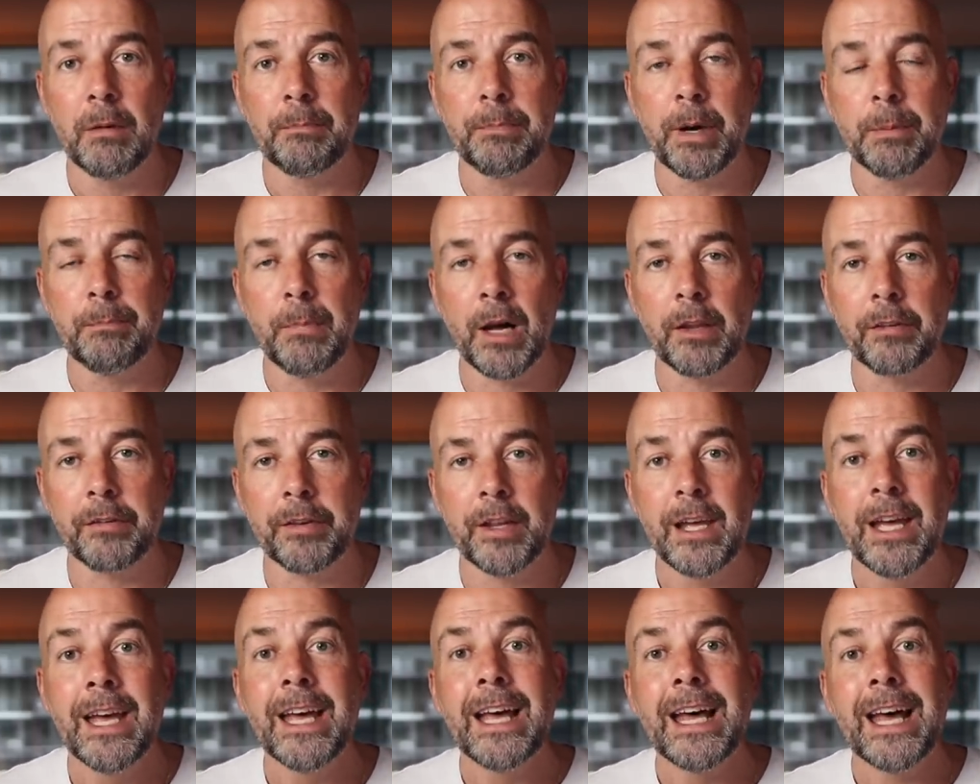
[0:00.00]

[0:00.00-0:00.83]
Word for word: per month.